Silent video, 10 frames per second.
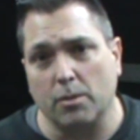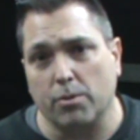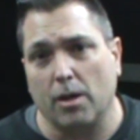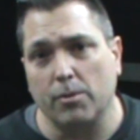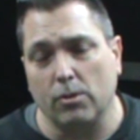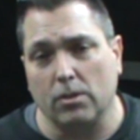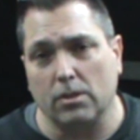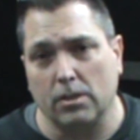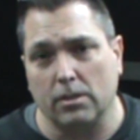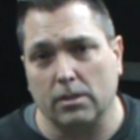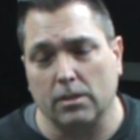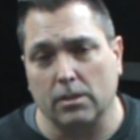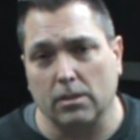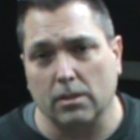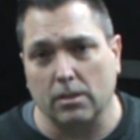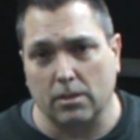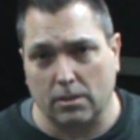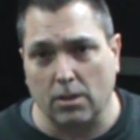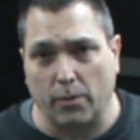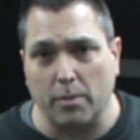they're probably all
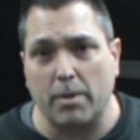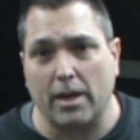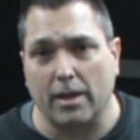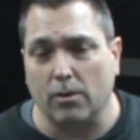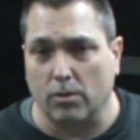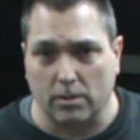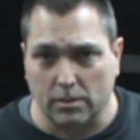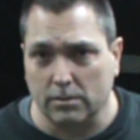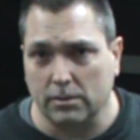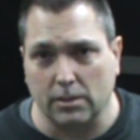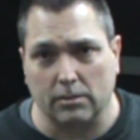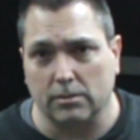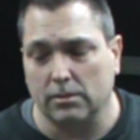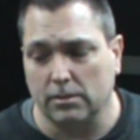going bad, or, you know,